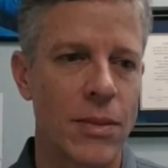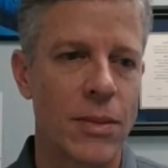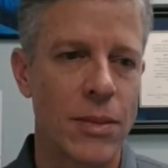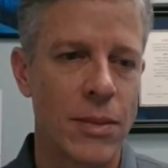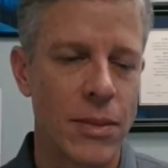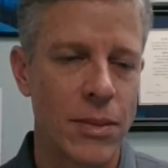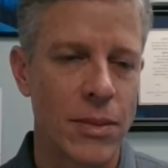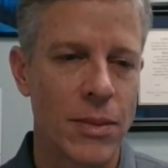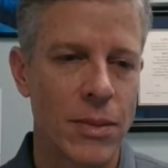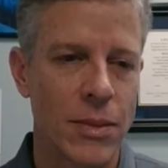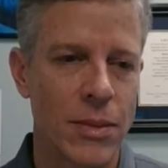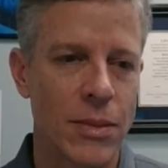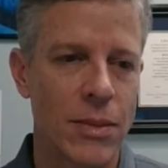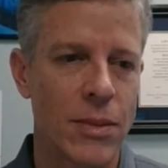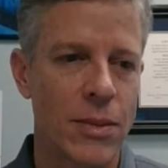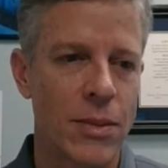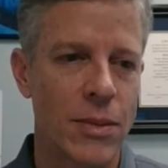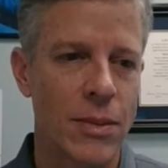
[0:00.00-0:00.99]

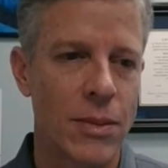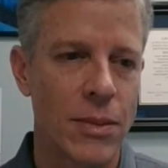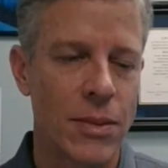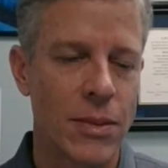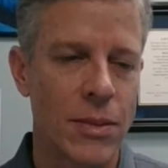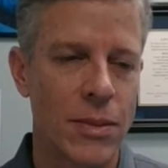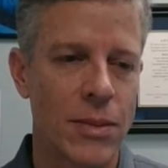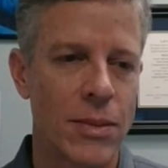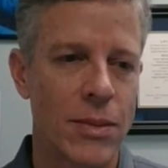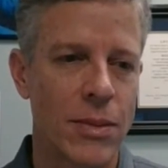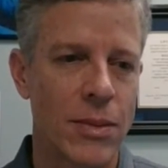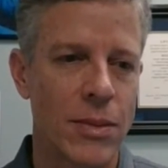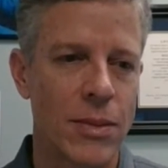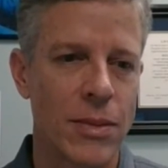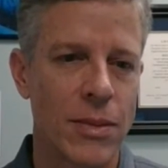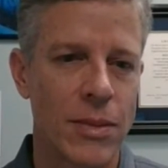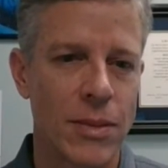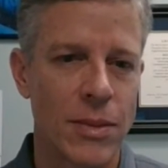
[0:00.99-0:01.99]

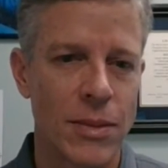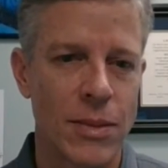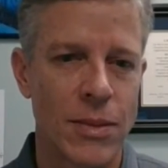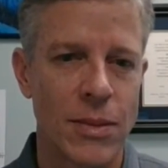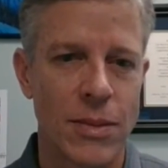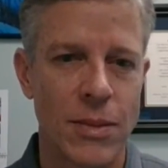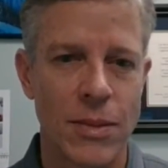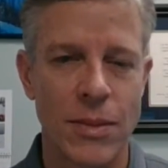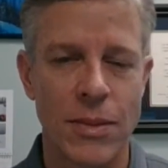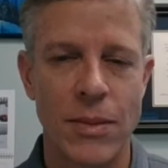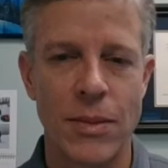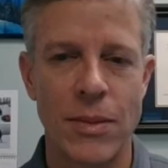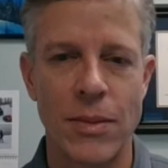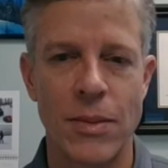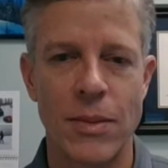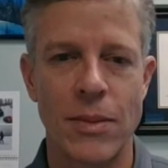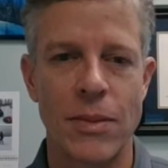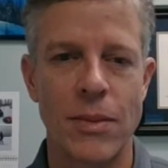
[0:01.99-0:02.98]

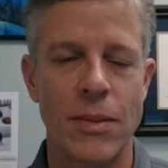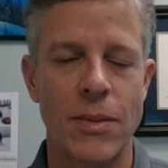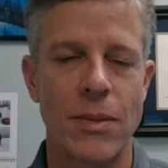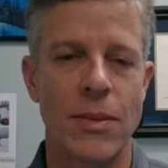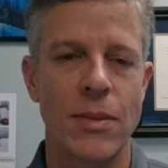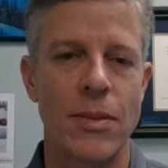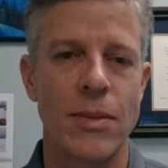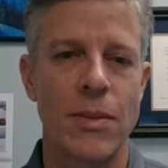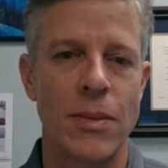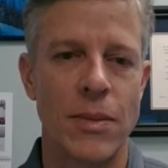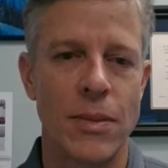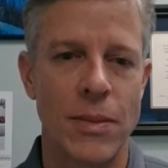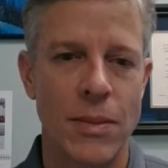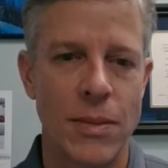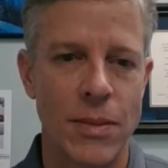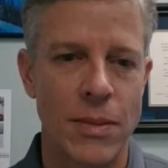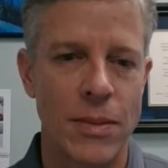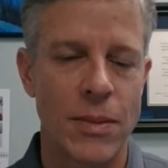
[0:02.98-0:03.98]

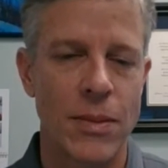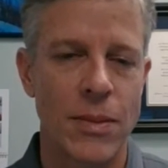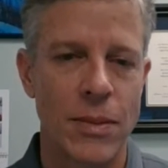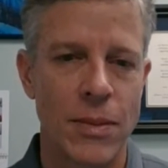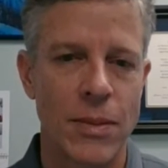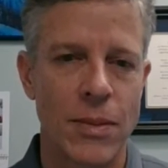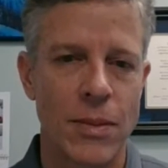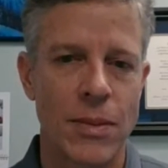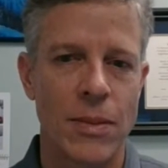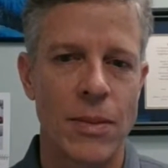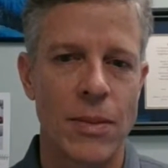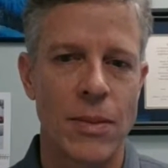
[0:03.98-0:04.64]
[no speech]